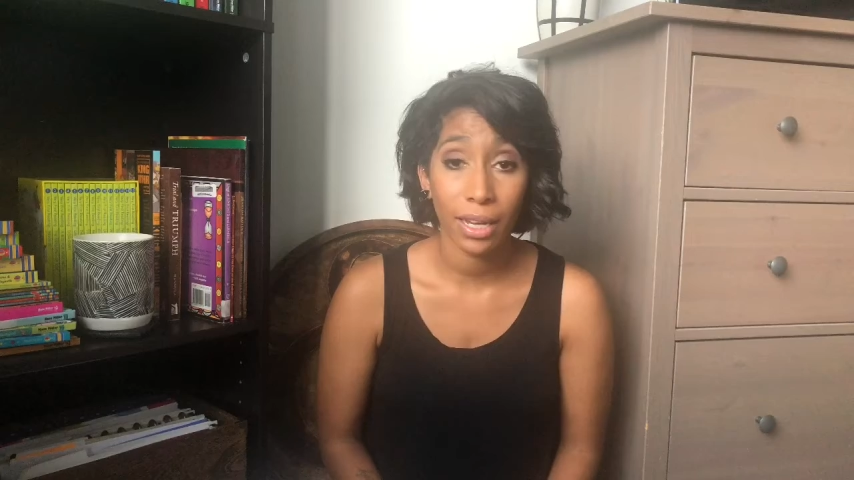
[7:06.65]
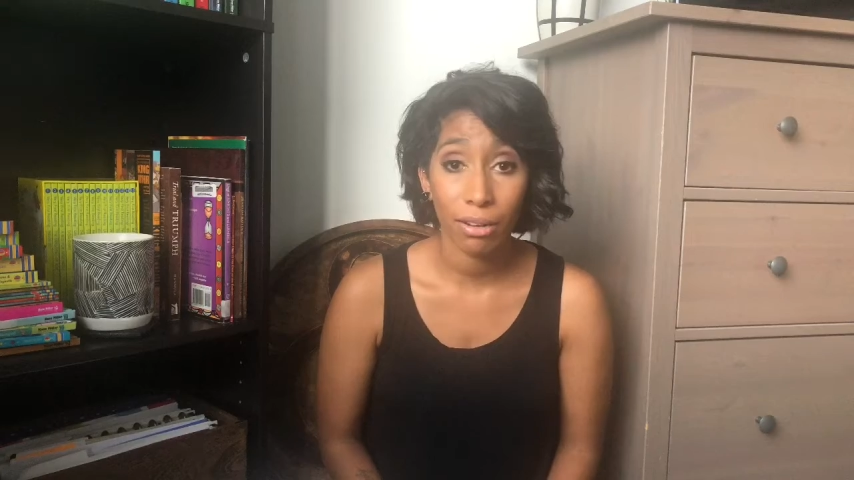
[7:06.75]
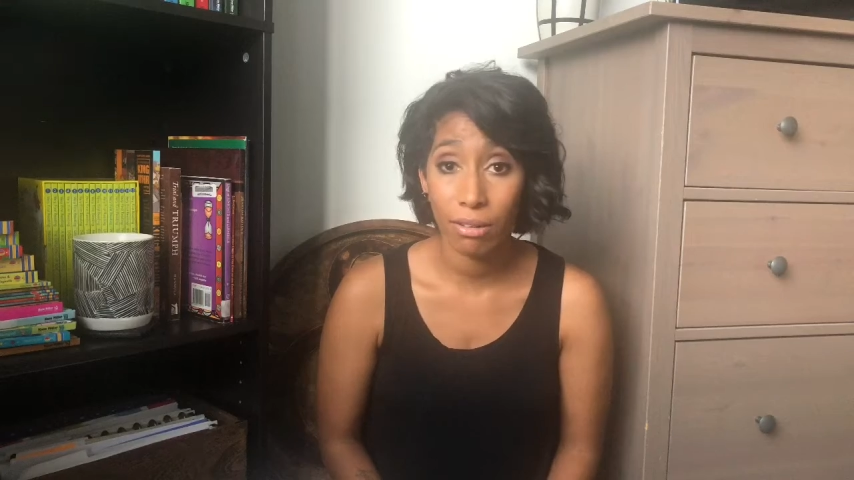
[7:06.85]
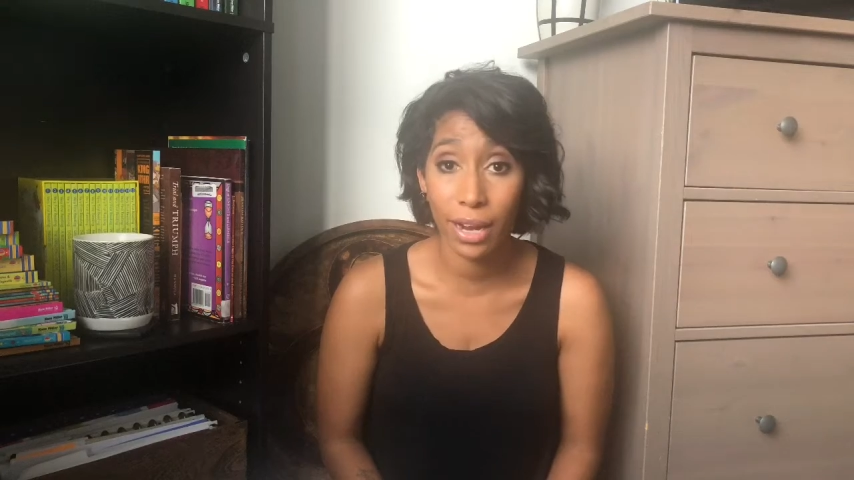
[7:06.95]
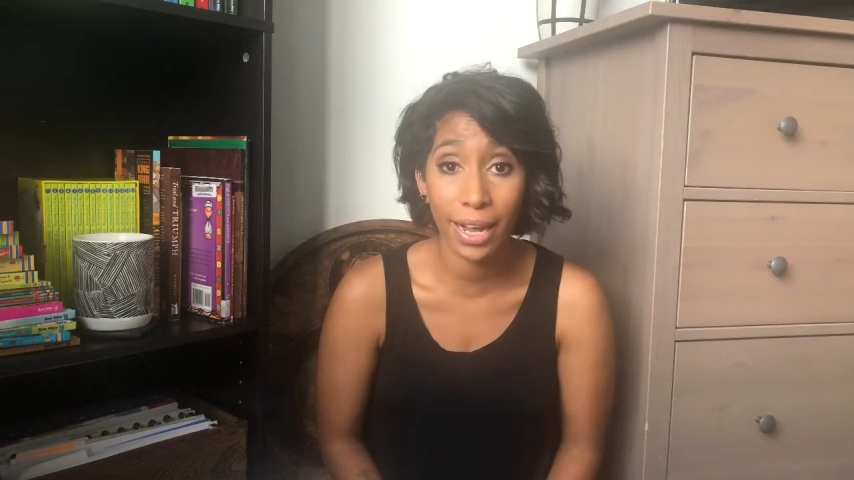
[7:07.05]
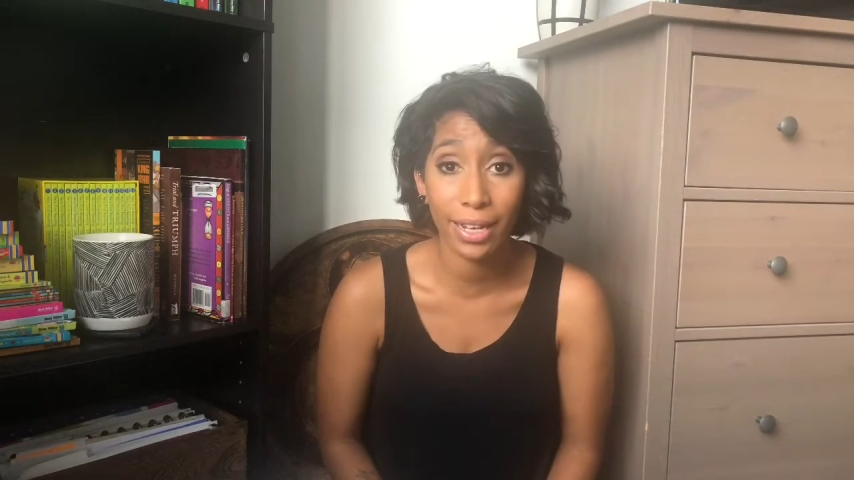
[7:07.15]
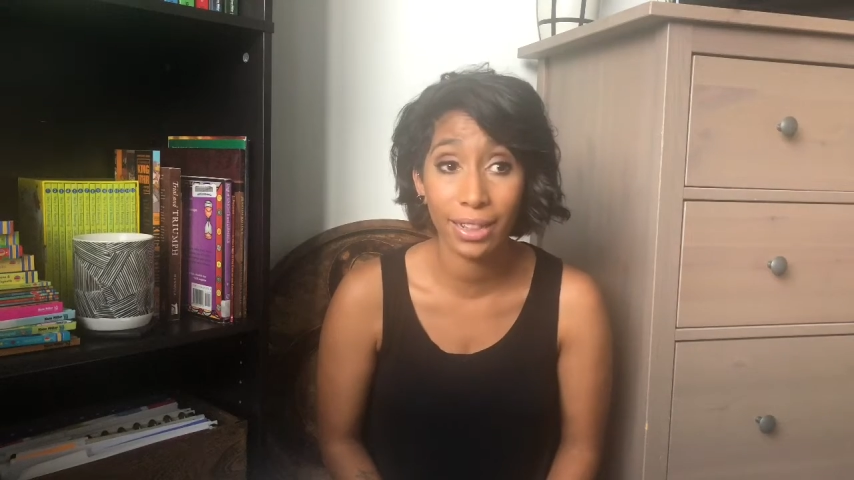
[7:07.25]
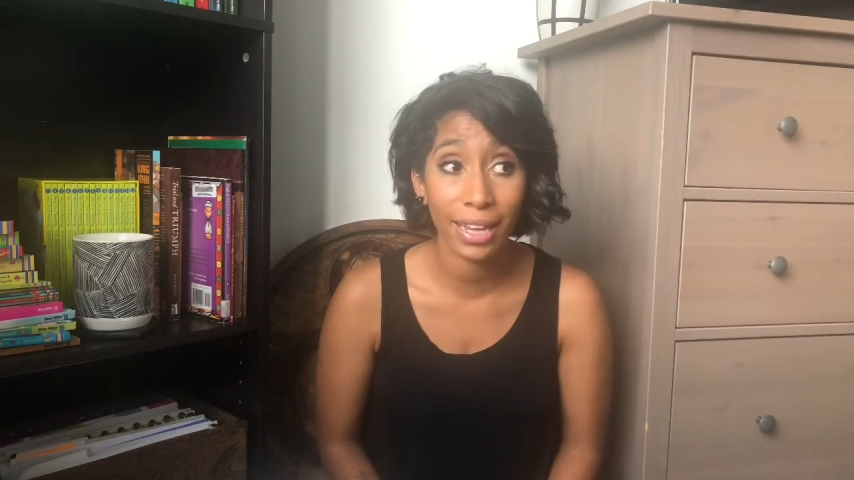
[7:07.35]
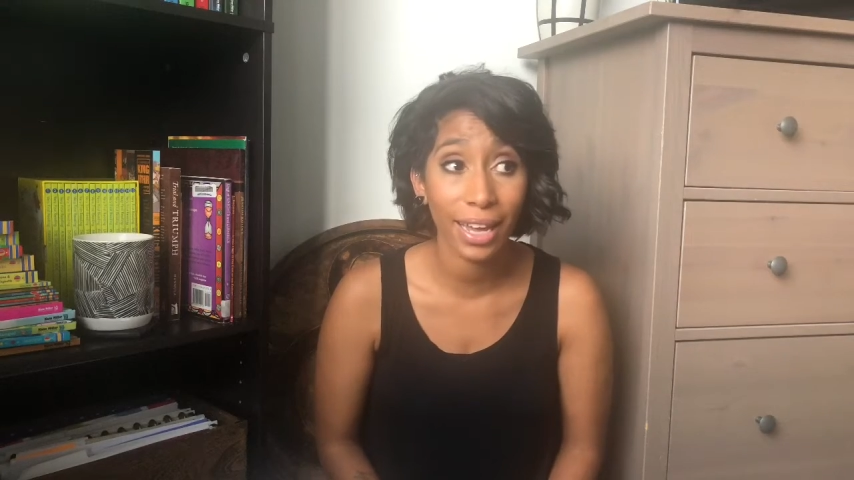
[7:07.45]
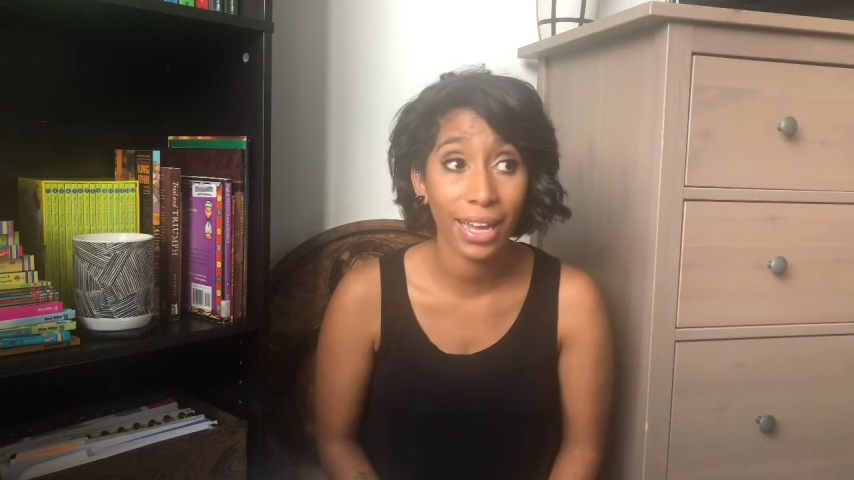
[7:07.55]

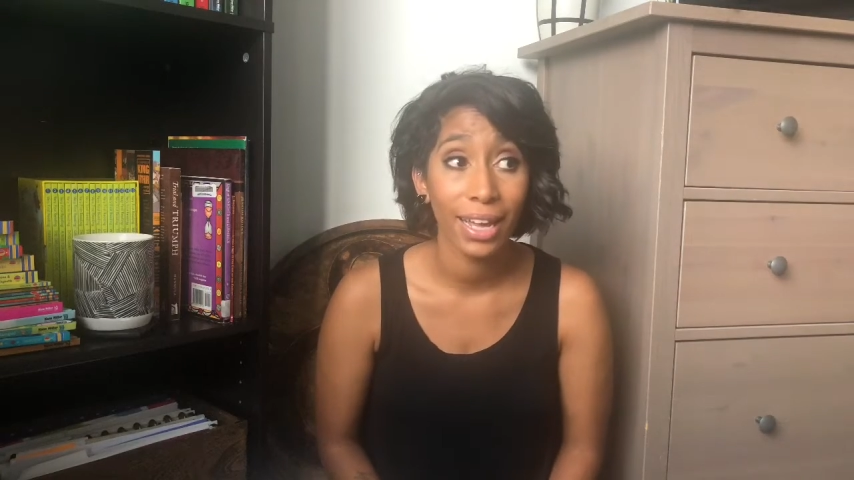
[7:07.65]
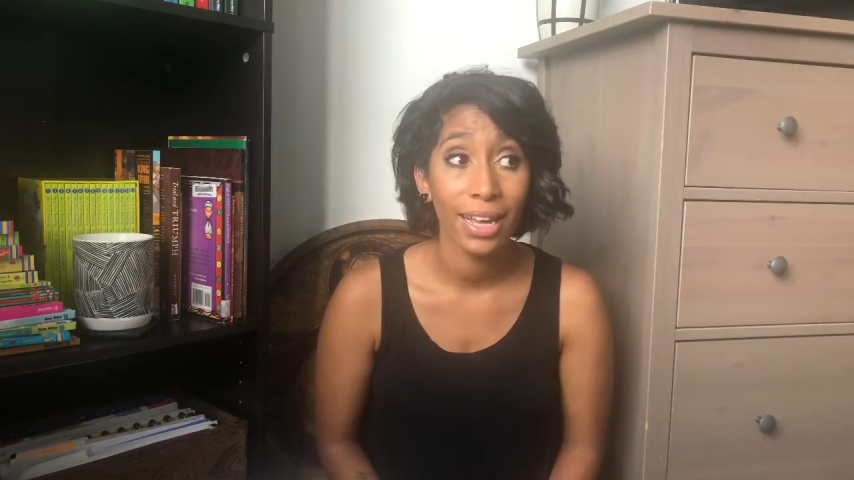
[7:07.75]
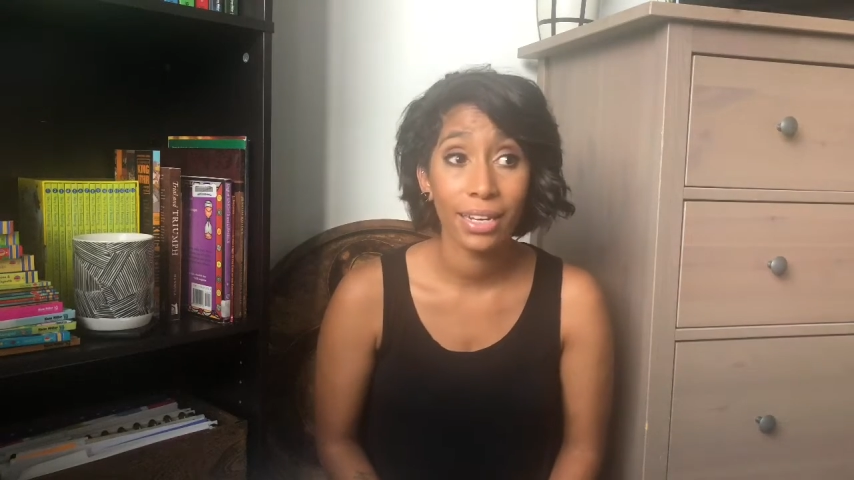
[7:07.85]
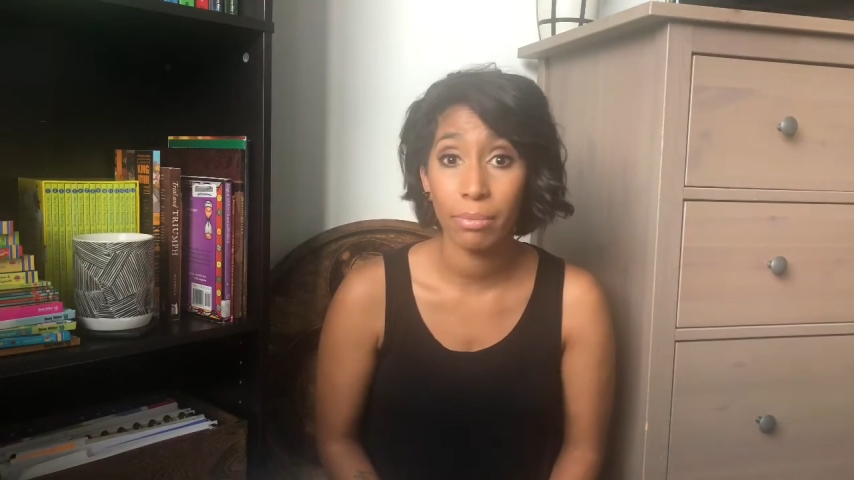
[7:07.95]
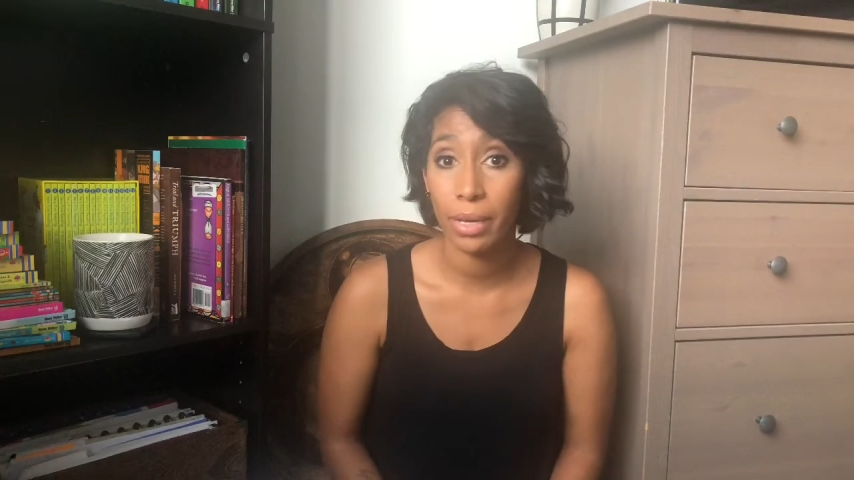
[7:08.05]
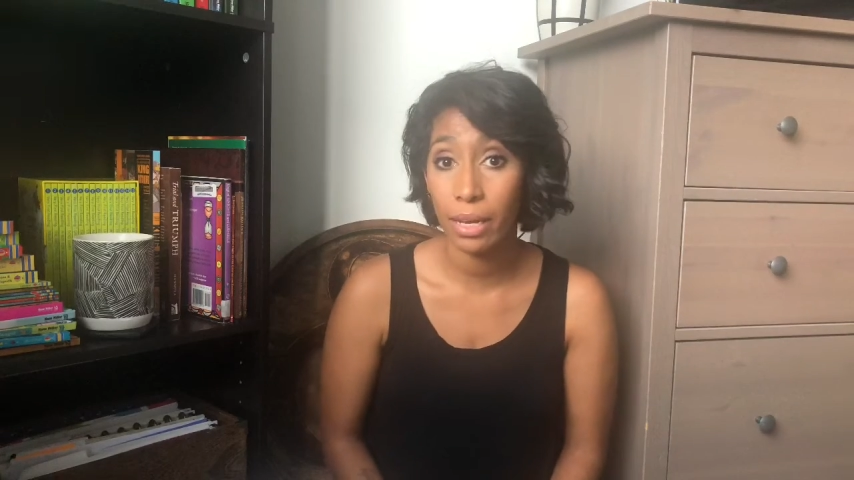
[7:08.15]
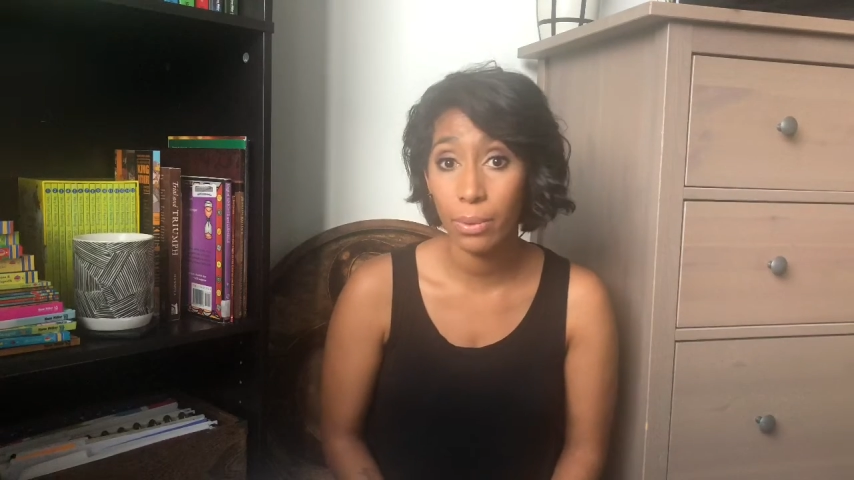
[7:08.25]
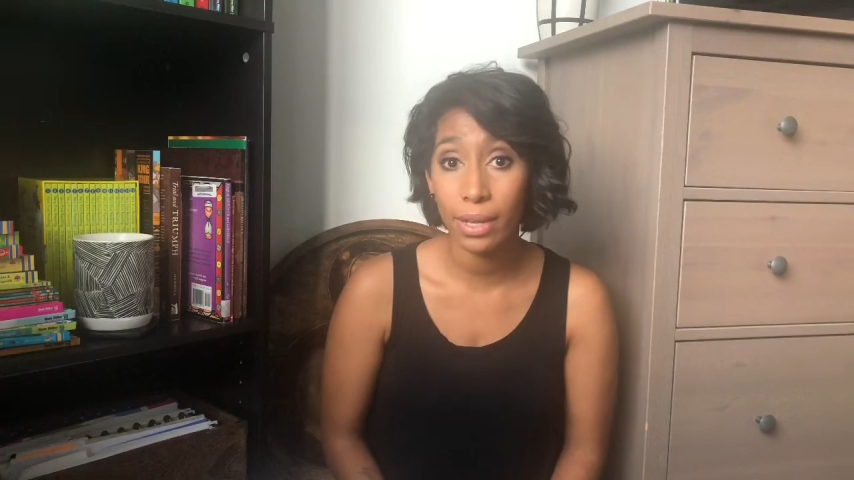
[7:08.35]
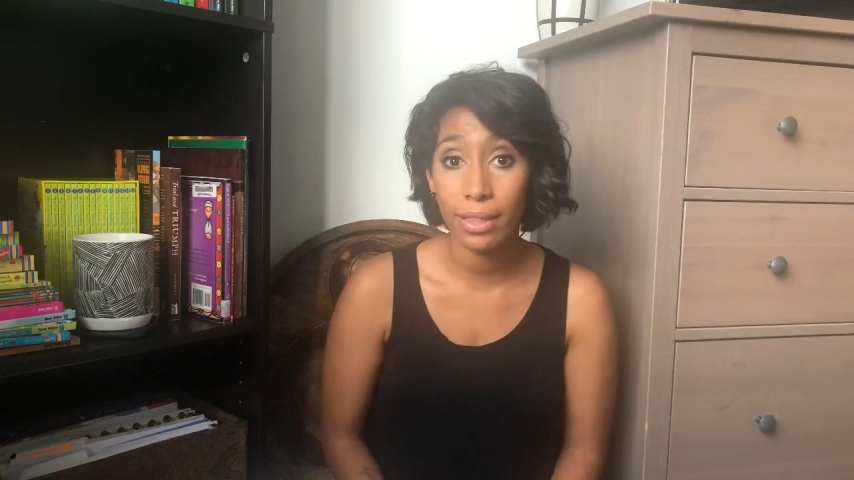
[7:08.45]
correctly to begin with.